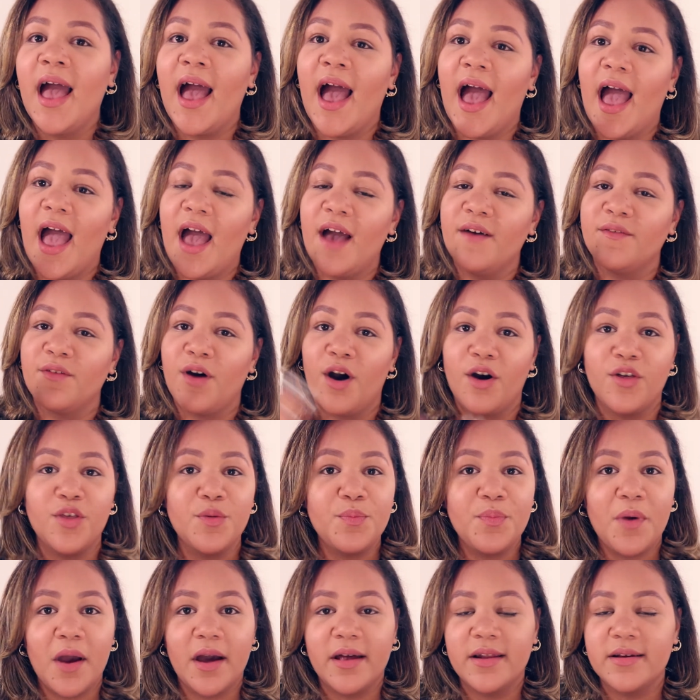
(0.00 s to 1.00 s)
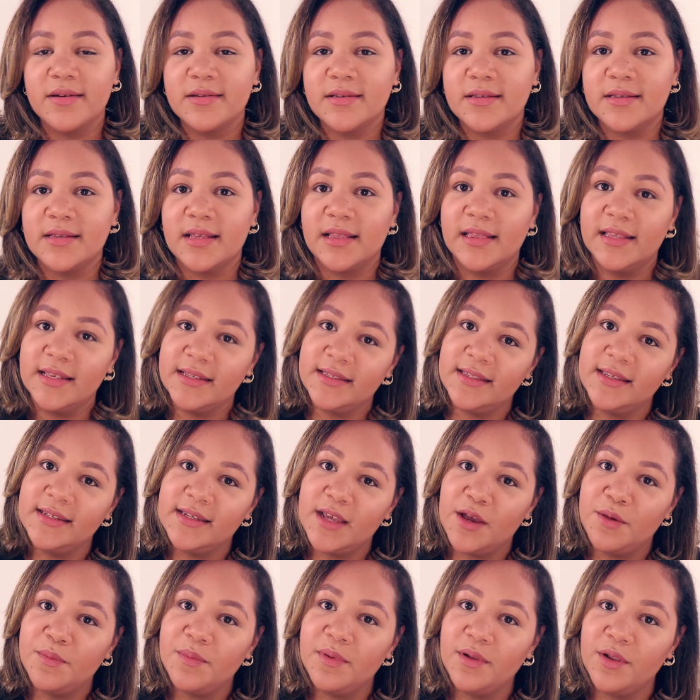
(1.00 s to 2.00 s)
I have all the products listed
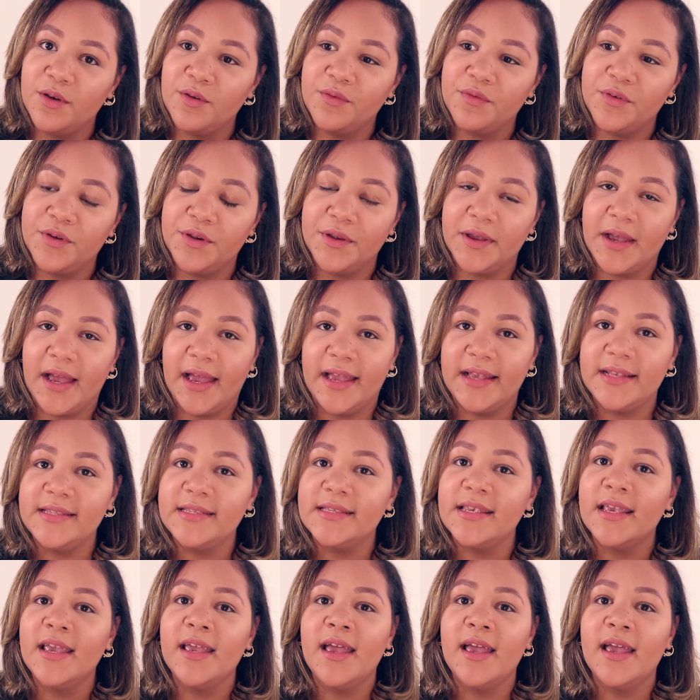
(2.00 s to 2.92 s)
down below for you guys,